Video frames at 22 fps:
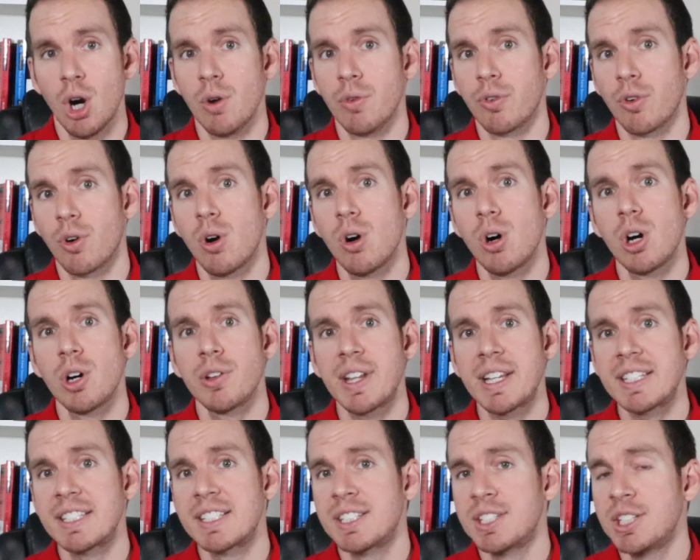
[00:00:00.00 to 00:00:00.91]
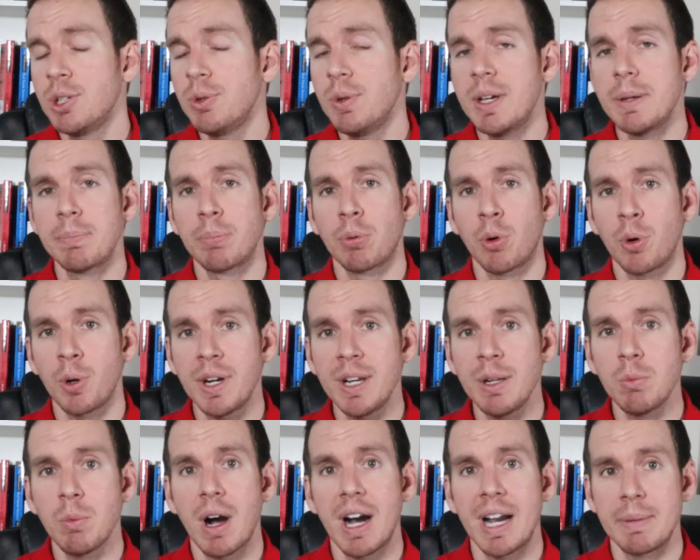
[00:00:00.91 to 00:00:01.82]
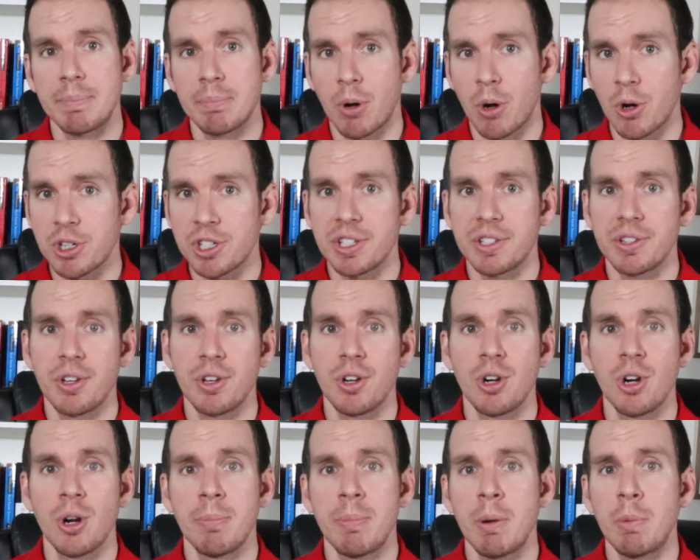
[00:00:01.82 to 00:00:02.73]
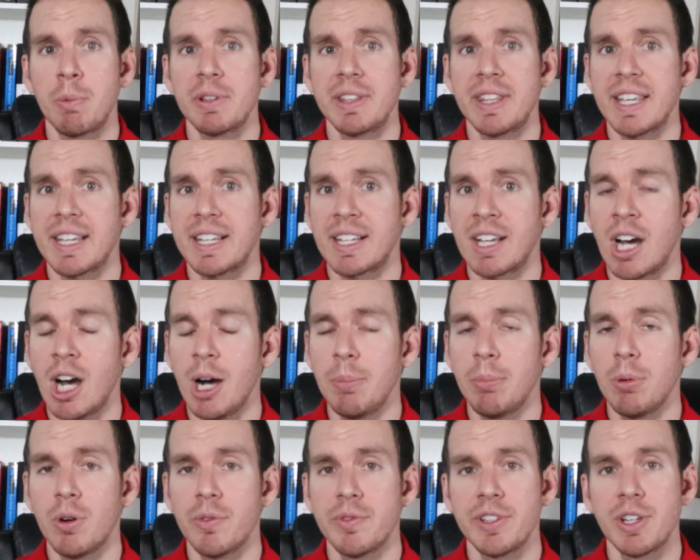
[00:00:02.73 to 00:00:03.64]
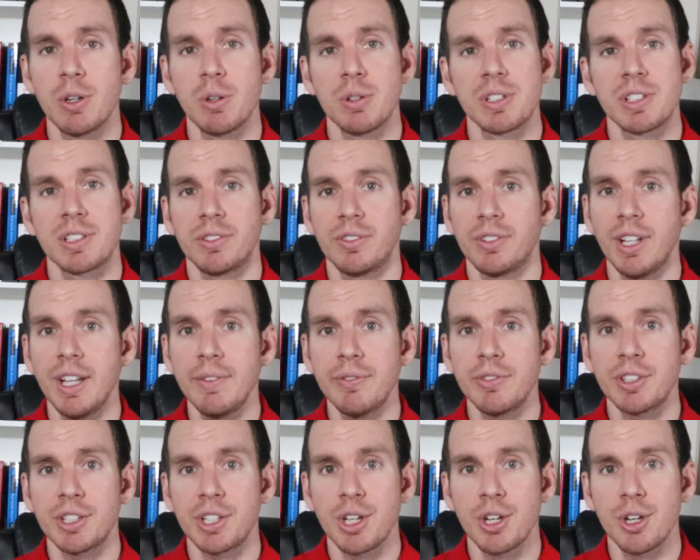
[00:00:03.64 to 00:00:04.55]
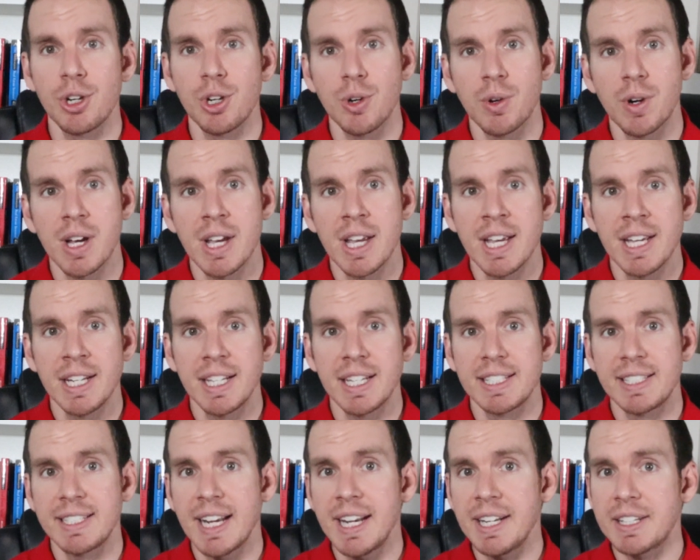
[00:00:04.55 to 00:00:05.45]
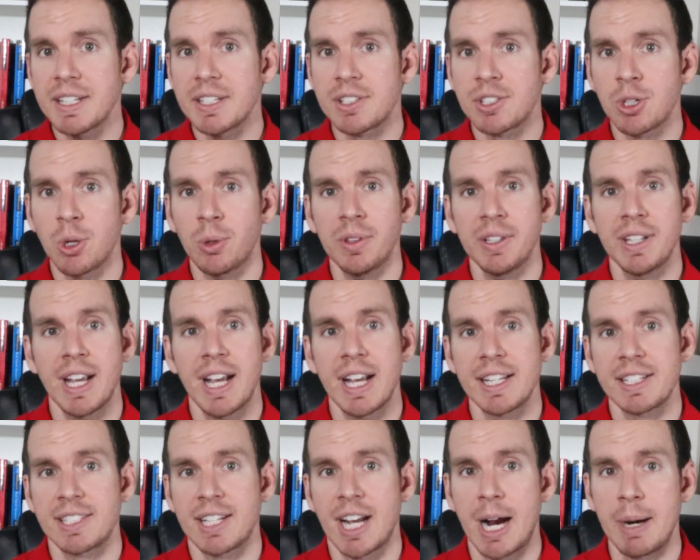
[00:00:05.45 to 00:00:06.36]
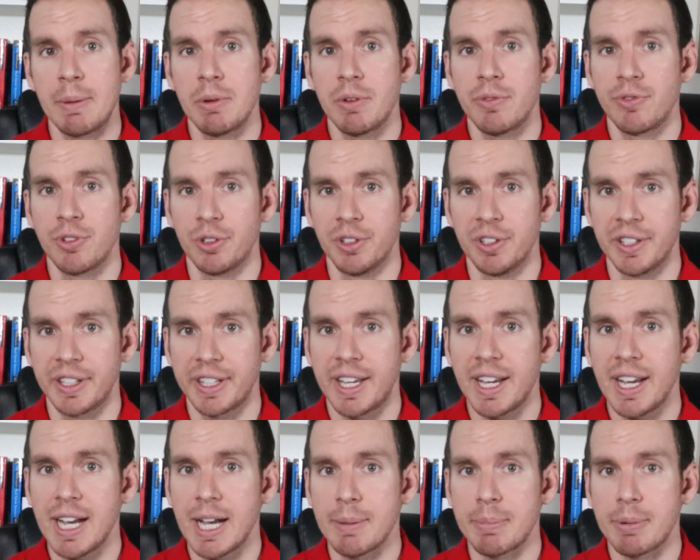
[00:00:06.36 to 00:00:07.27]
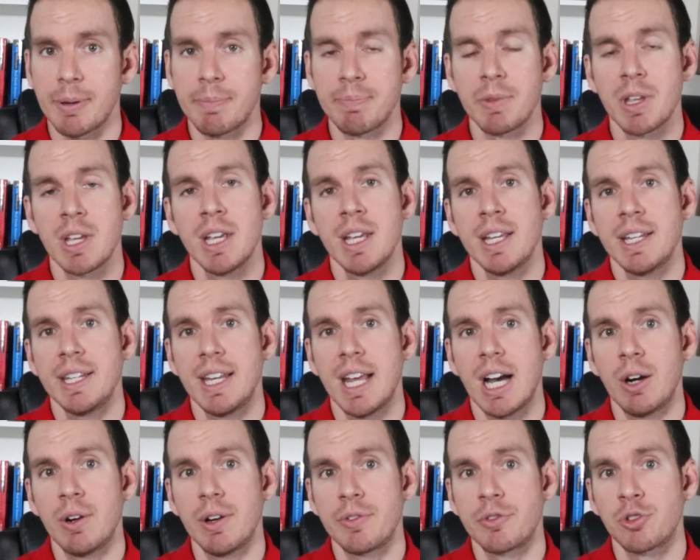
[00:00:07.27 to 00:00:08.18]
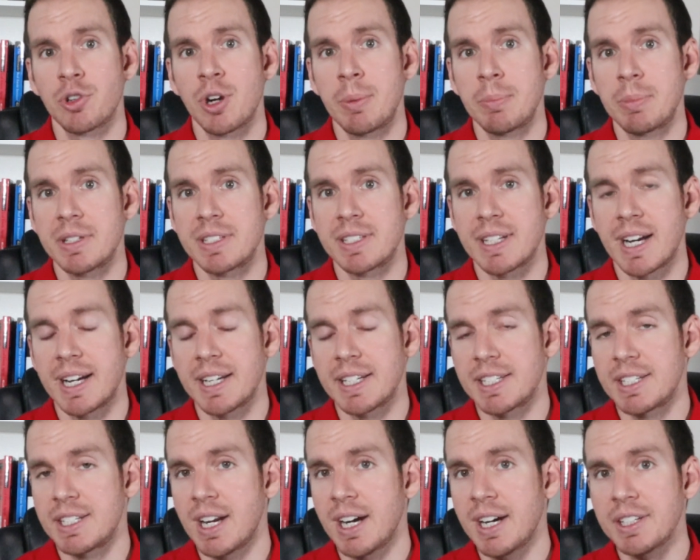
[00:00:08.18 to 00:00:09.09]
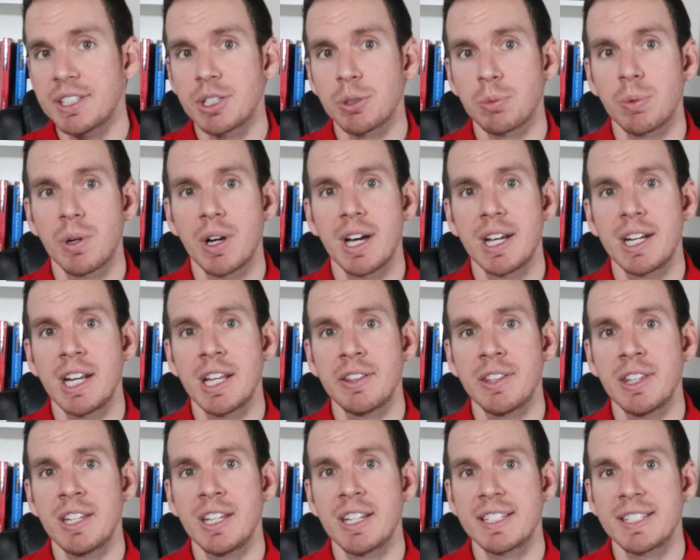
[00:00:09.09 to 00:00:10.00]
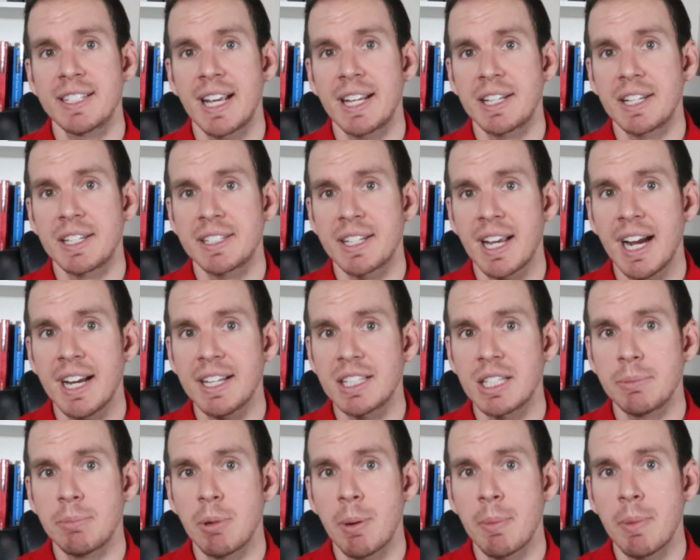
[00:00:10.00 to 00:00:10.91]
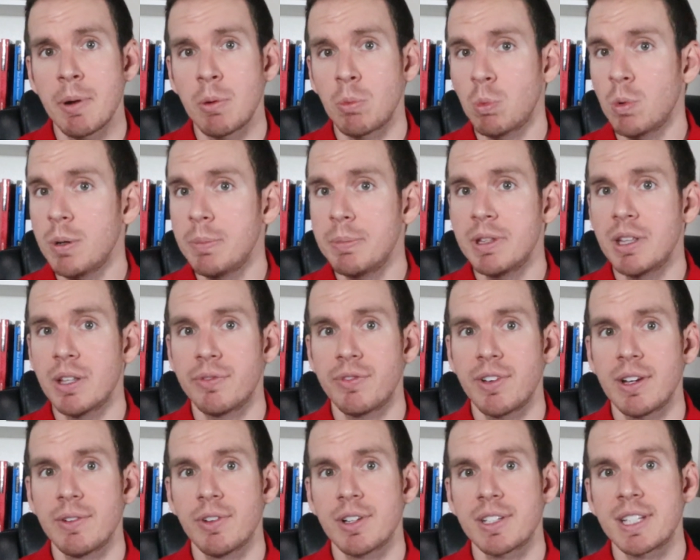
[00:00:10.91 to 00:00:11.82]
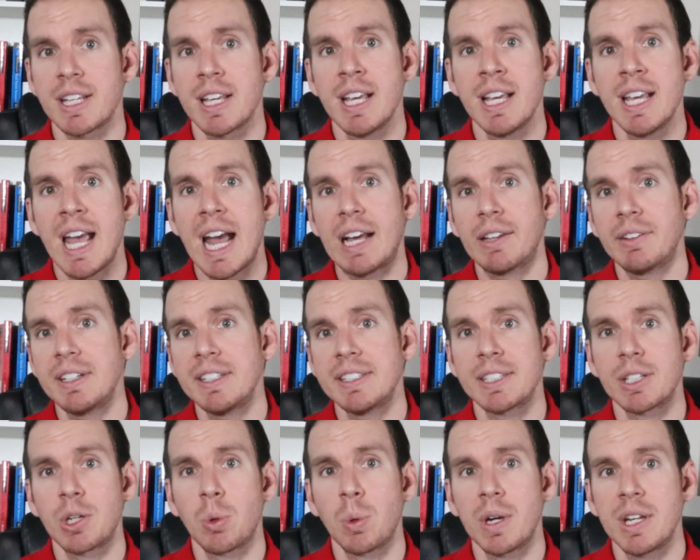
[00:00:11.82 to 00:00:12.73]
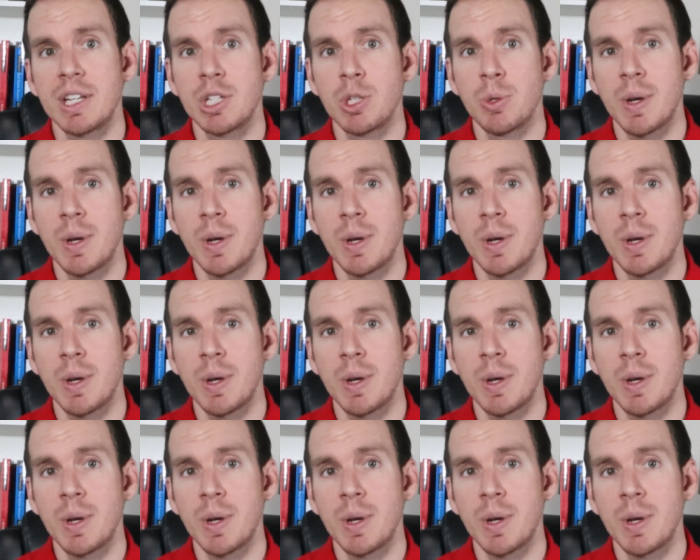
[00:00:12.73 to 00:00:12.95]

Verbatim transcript: Overall, that's still a pretty wide margin though, but with a couple of years left to go, DeSantis certainly has time to fill in the gap. Now, if Trump decides not to run, then DeSantis at the moment would be the favorite, at least according